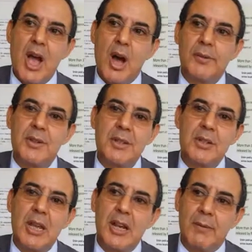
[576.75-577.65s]
of the
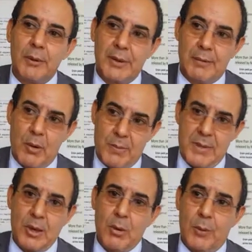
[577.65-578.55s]
Sustainable
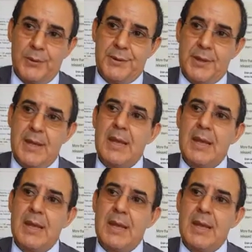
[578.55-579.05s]
Development Goals